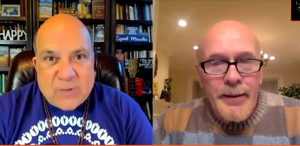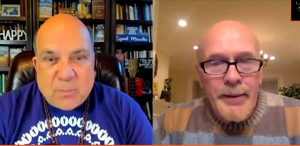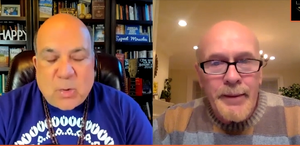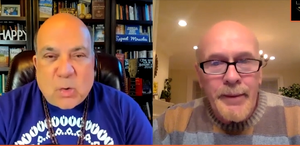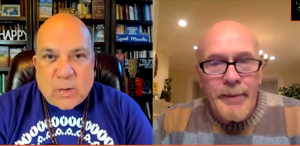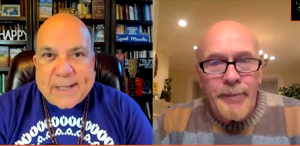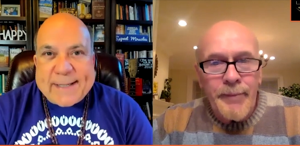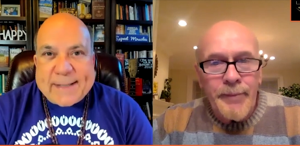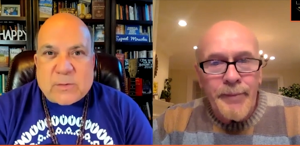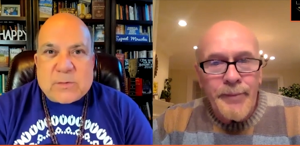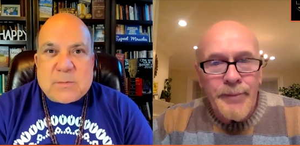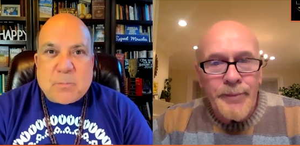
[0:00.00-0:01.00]
Speaker 1: Napoleon
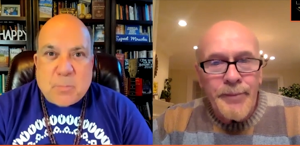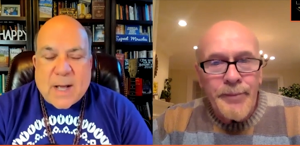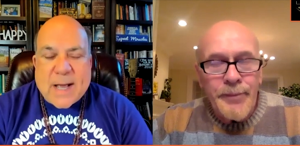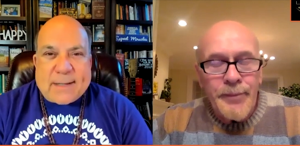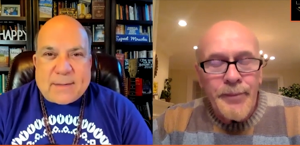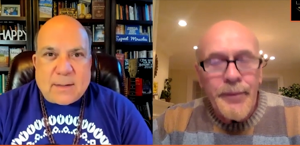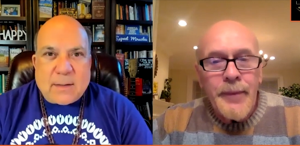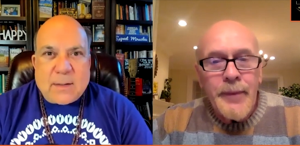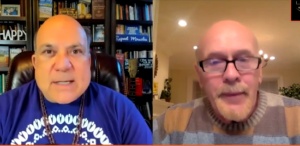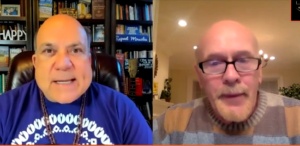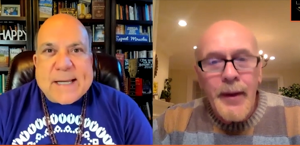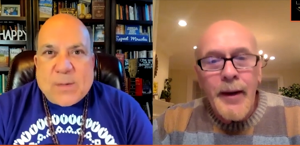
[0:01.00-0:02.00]
Hill's butt
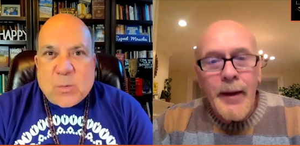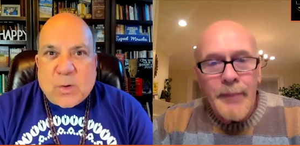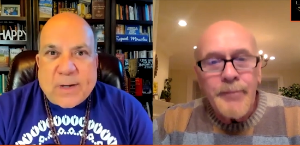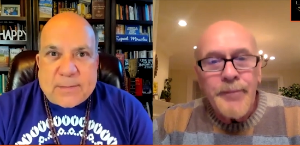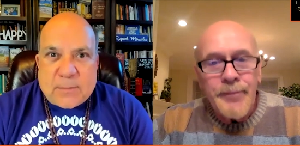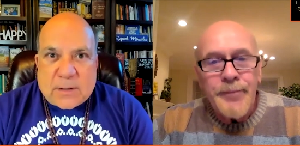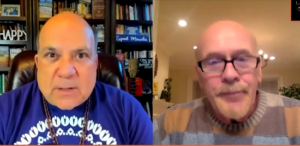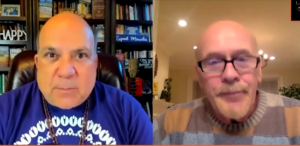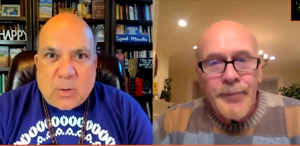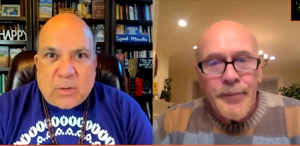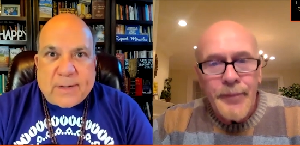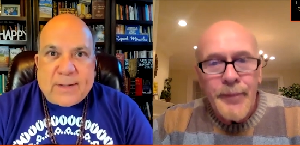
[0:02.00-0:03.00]
yeah. when
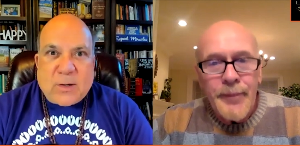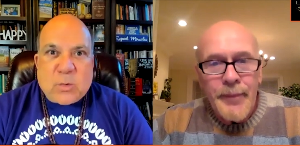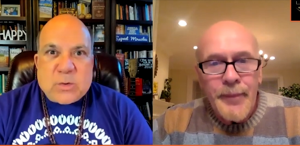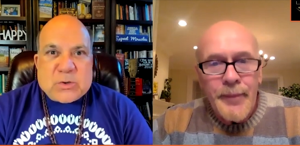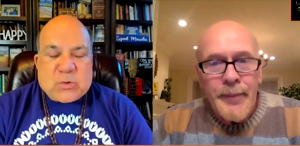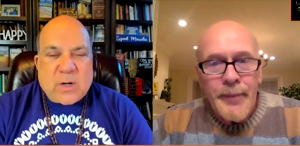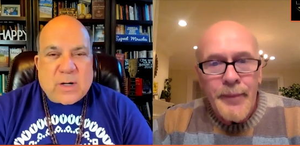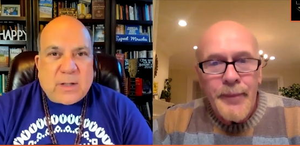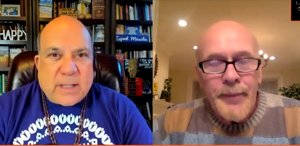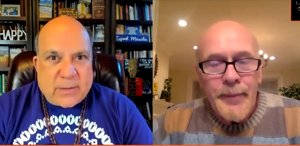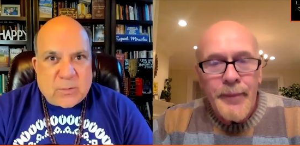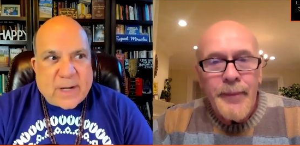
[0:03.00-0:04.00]
Napoleon Hill was
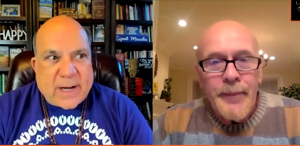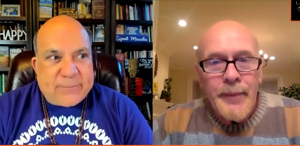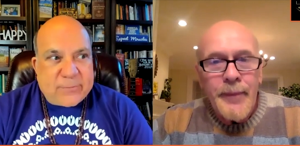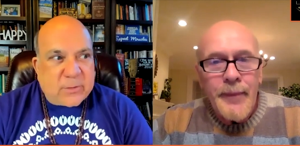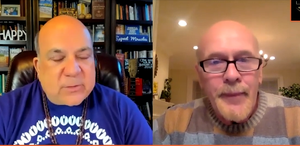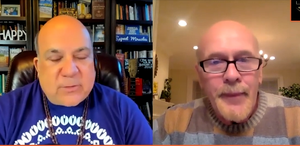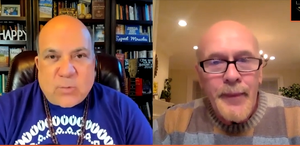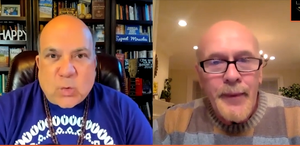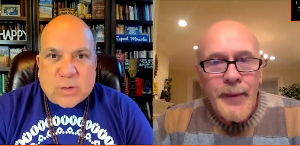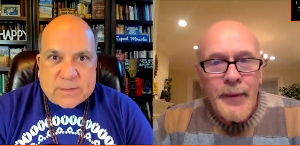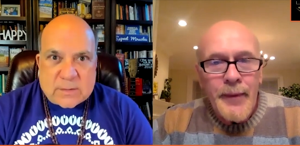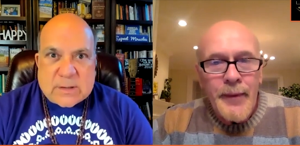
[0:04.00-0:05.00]
struggling after
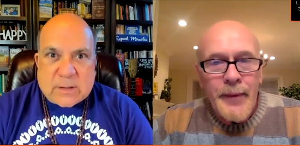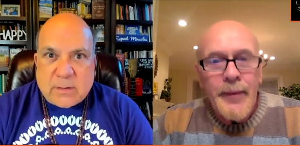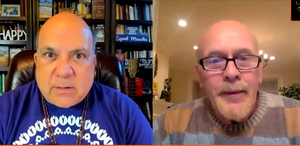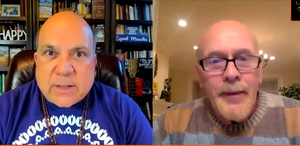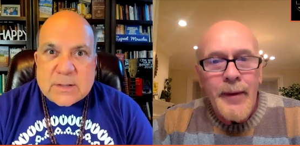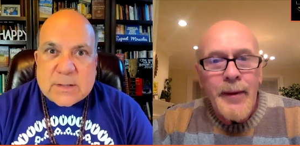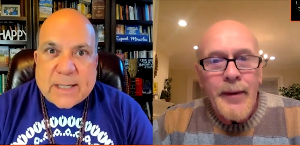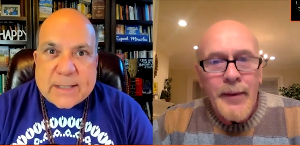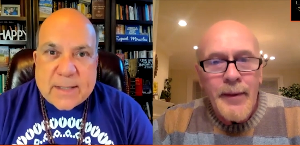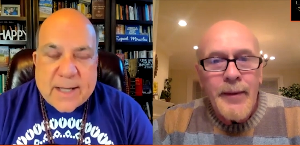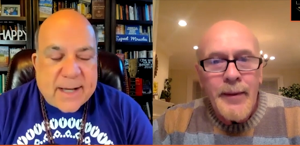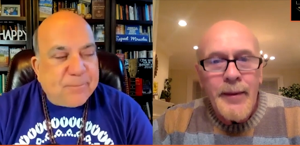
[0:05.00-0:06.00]
divorces and things like
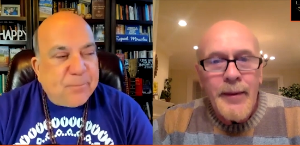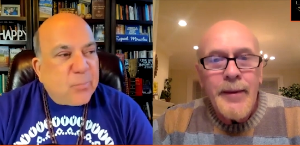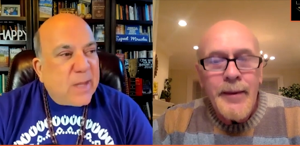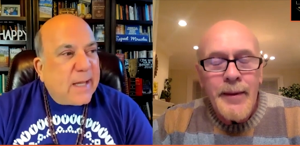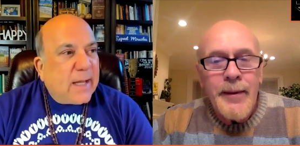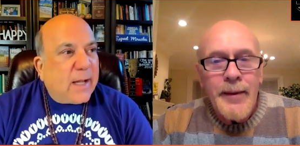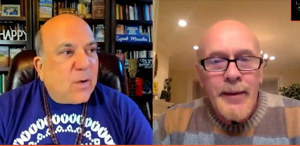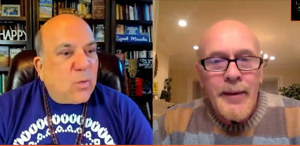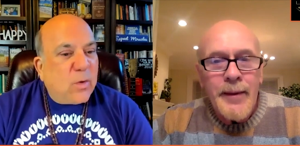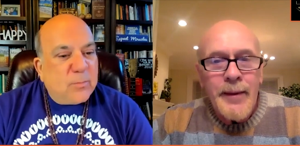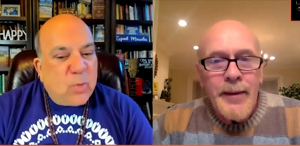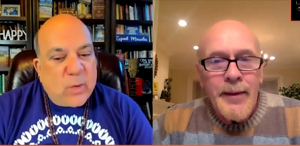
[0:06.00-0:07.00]
that at
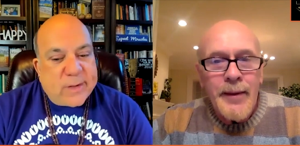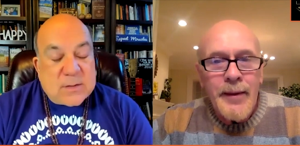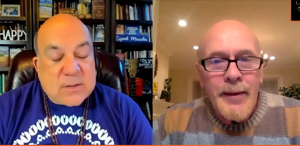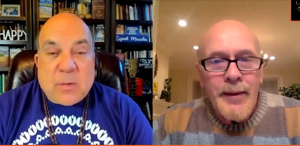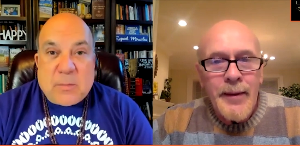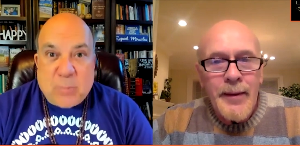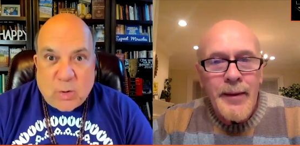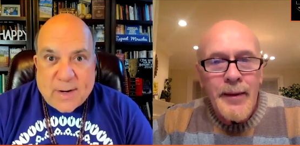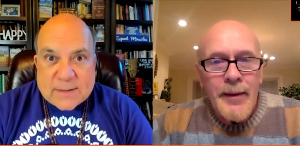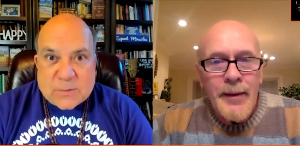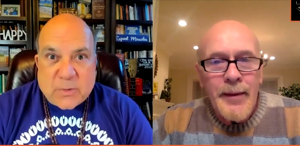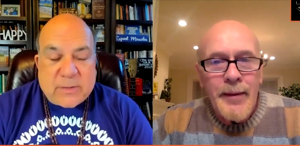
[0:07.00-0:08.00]
one point. So I'm
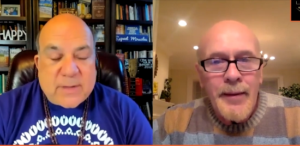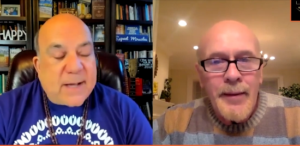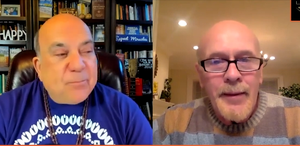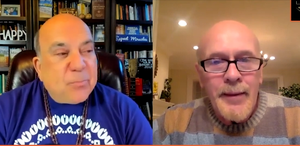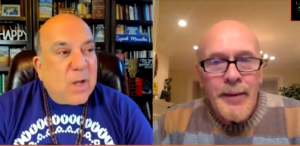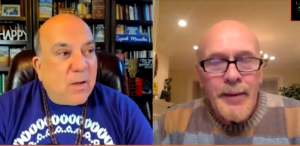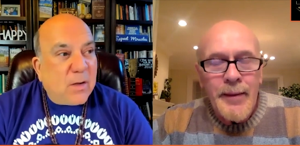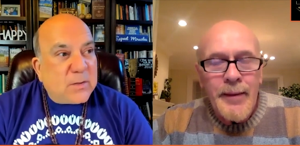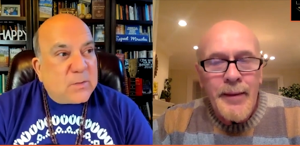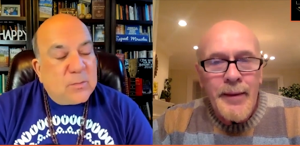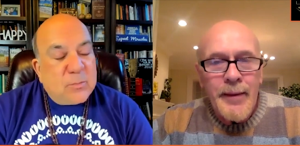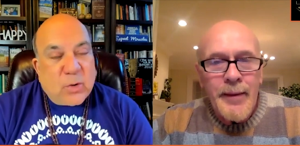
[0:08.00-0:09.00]
impressed with that.
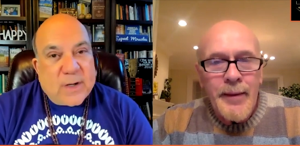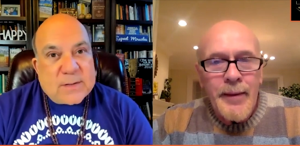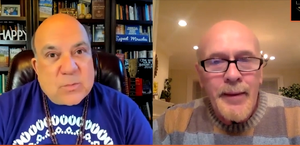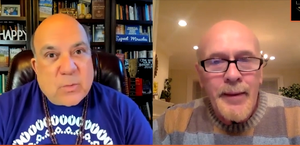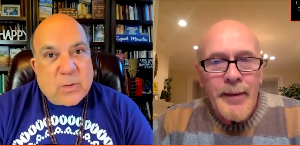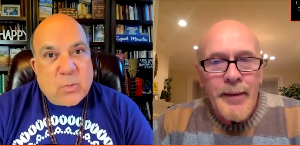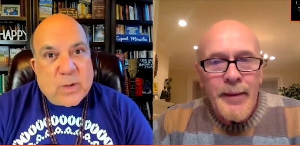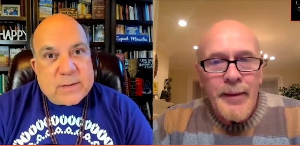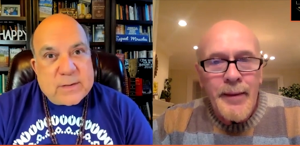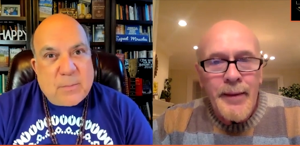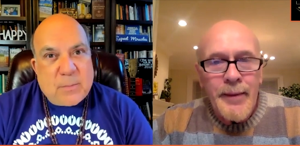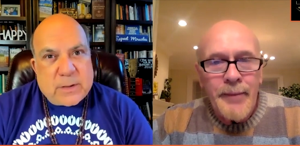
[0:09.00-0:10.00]
Also impressed with what
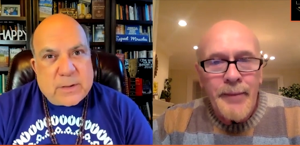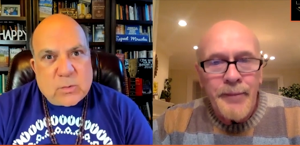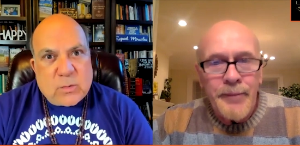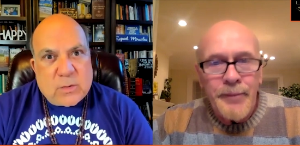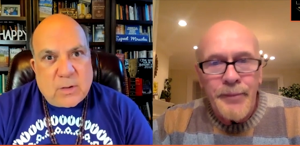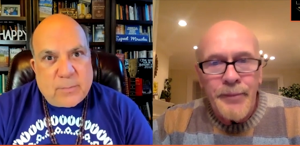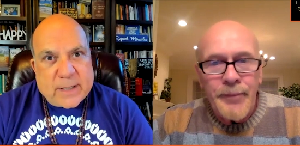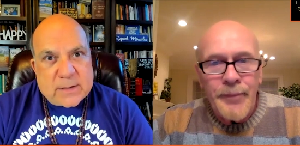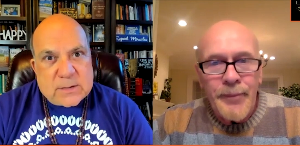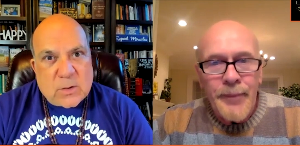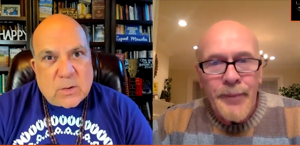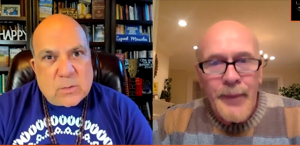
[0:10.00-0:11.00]
W. Clement
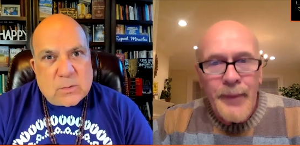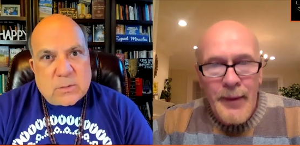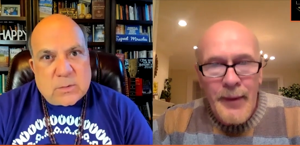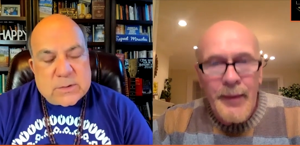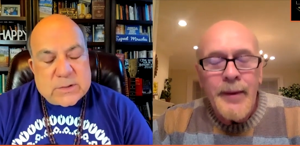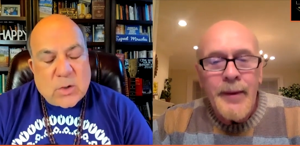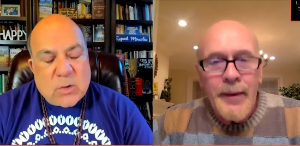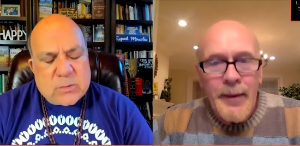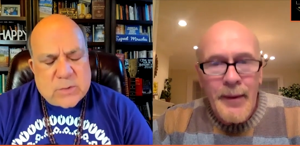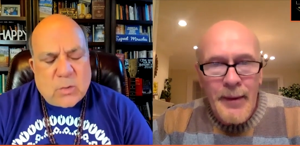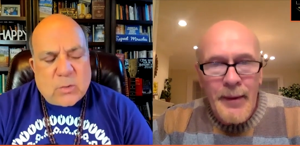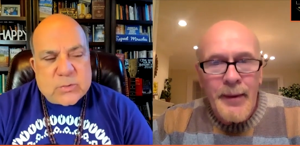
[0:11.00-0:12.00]
Stone, Stone
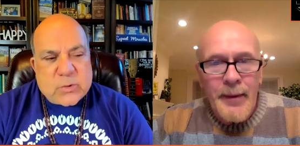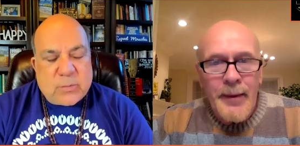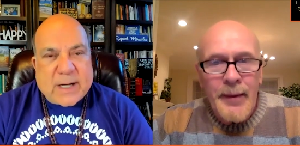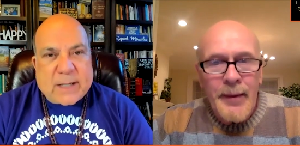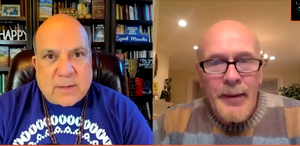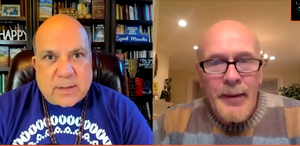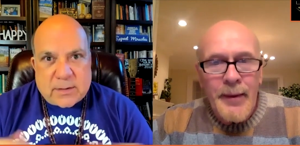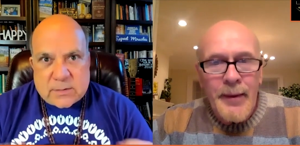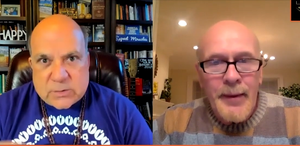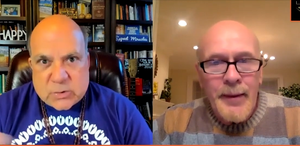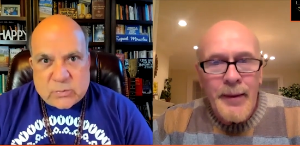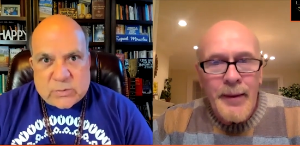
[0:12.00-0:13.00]
told you about these
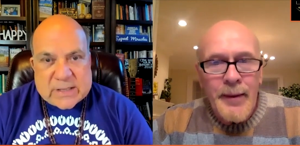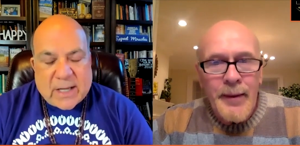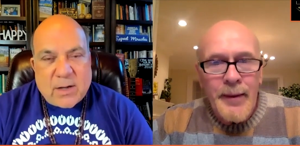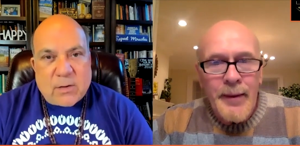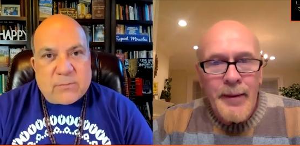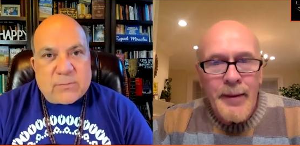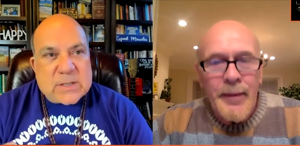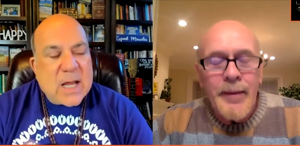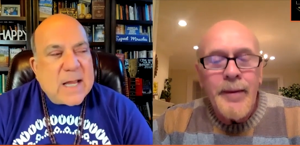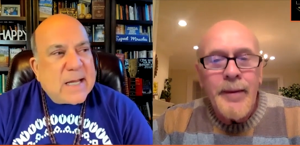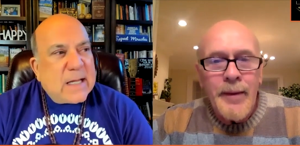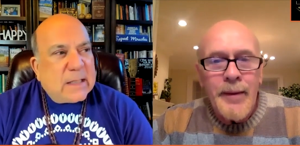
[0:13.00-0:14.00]
two selves.
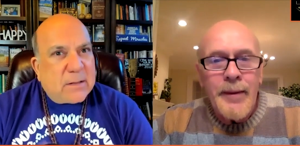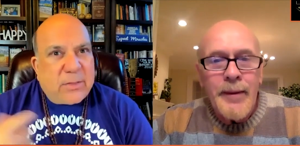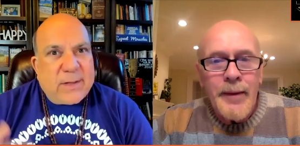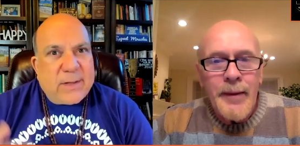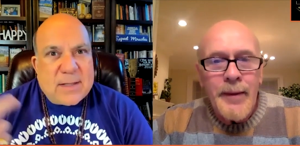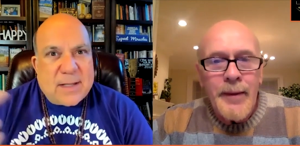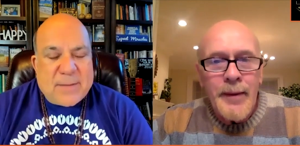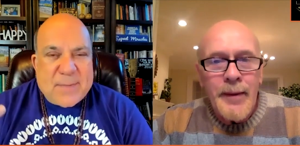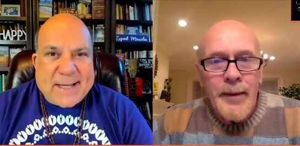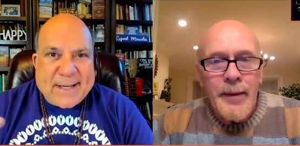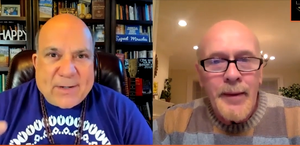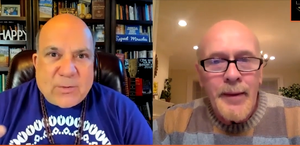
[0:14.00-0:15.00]
The thing that I'm
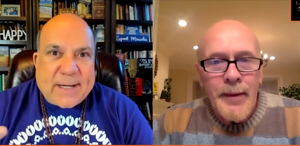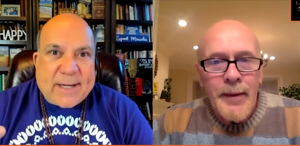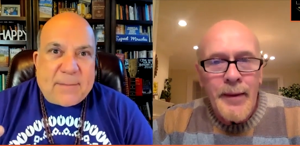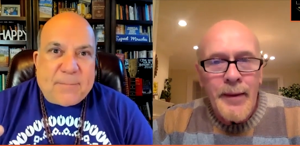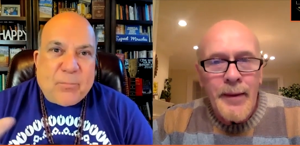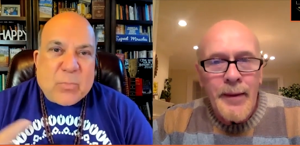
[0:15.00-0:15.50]
hearing